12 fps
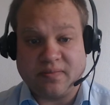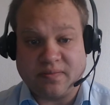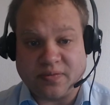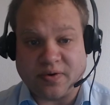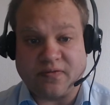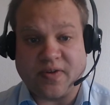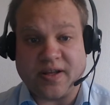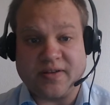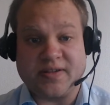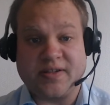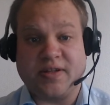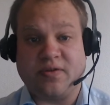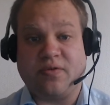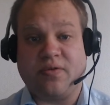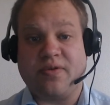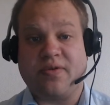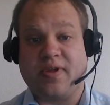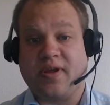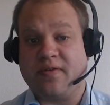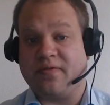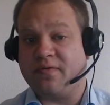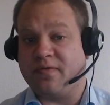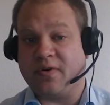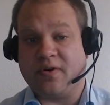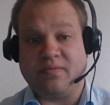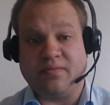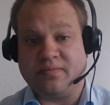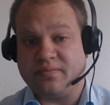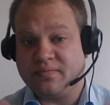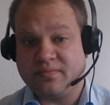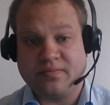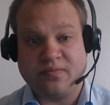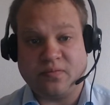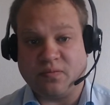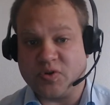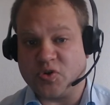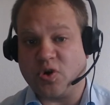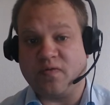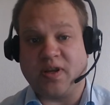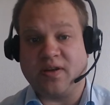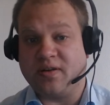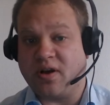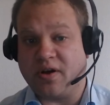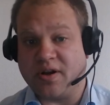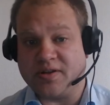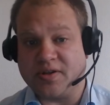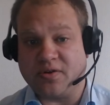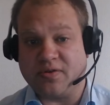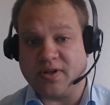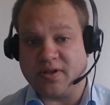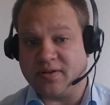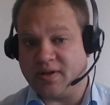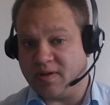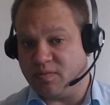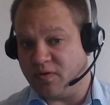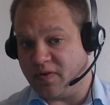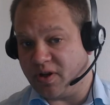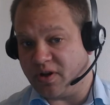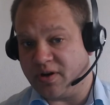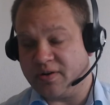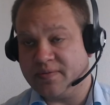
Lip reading: prevents the whole thing from resolving on its own and moving on.